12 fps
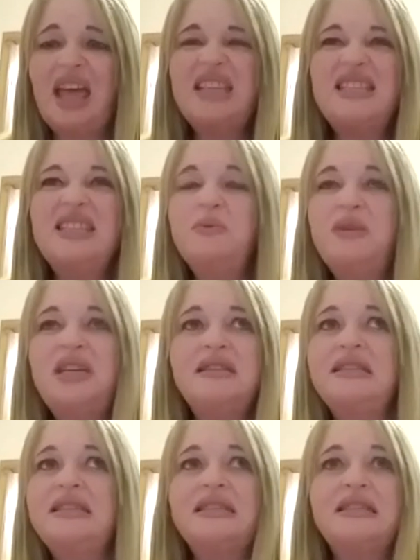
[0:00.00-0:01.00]

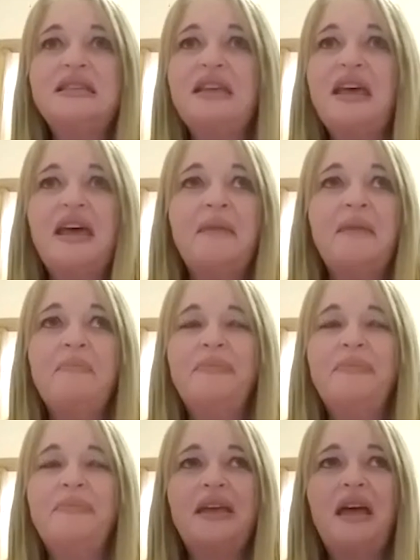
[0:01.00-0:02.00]
Sweets. I
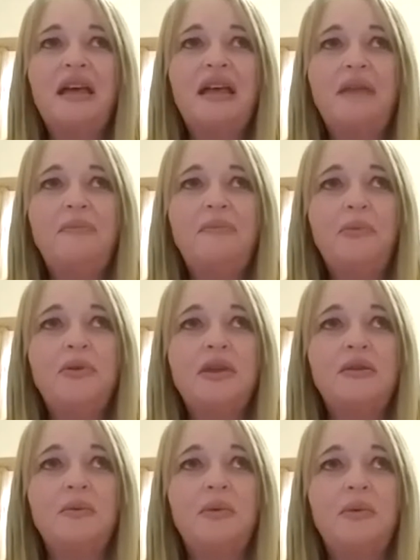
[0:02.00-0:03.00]
can't remember what the
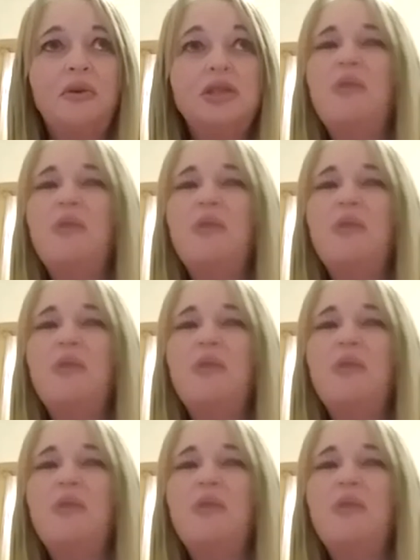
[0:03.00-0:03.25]
other one was.